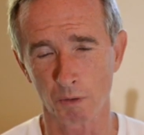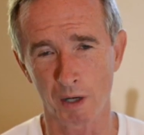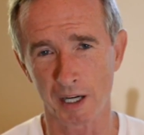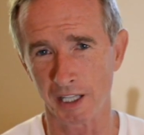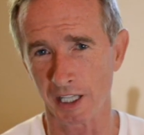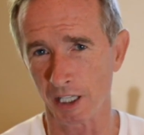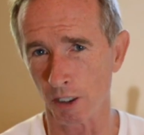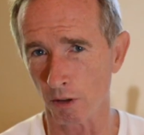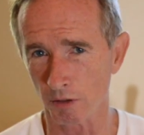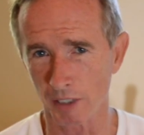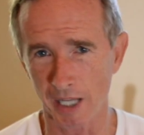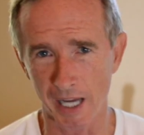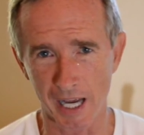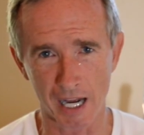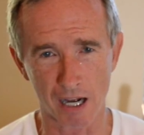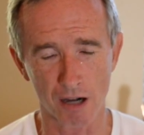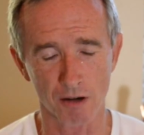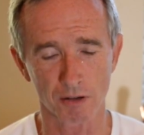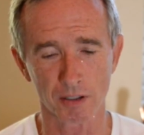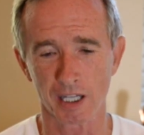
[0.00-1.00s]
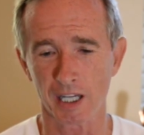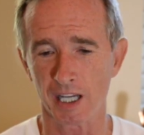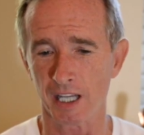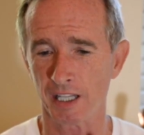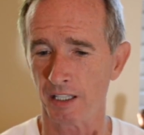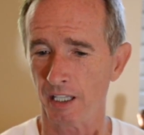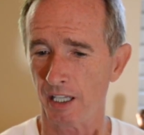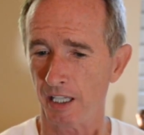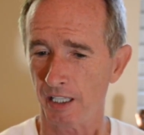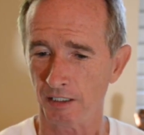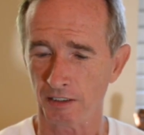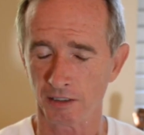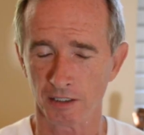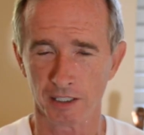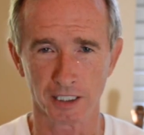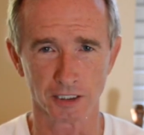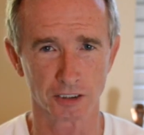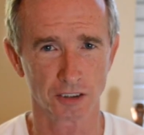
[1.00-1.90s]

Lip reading: why they go down and they